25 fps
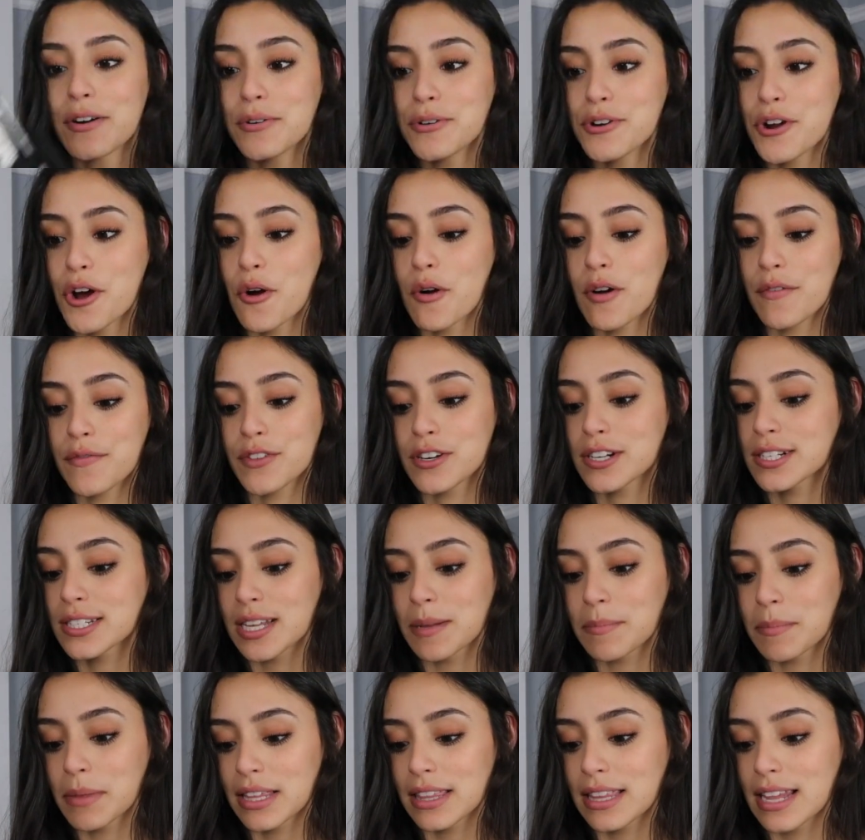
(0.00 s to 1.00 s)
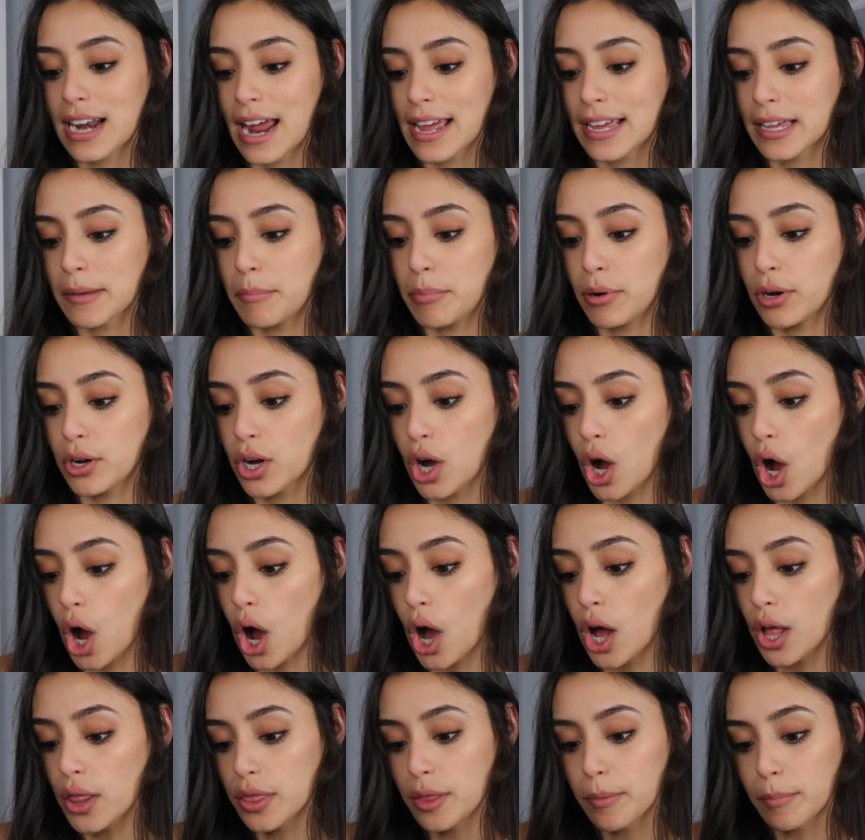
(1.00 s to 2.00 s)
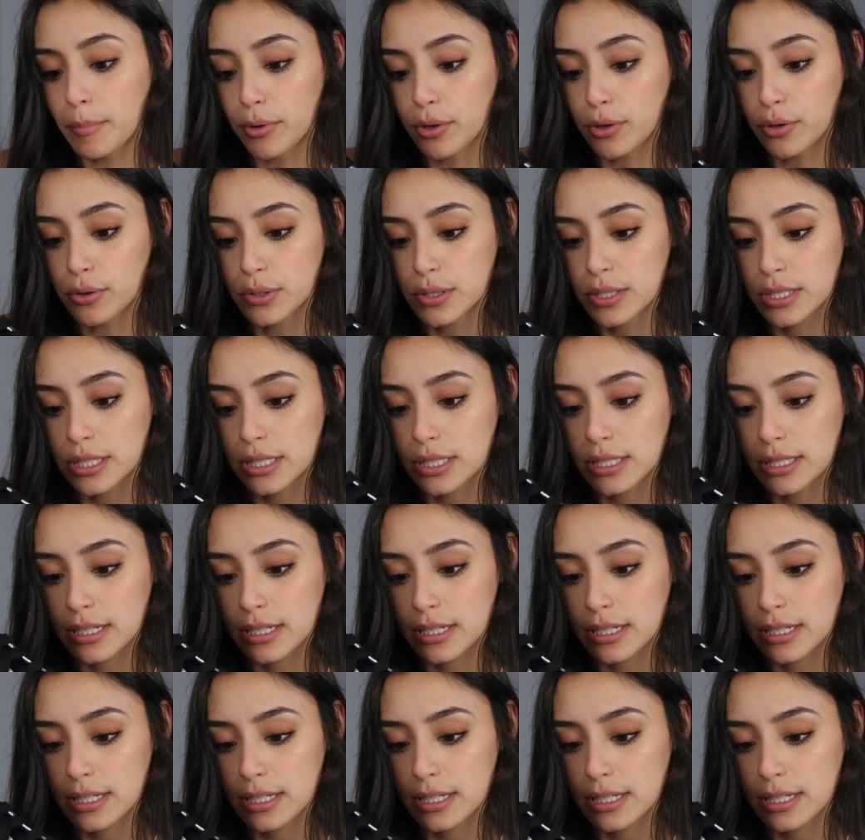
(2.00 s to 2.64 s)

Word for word: don't know if there's something that I can put on the boots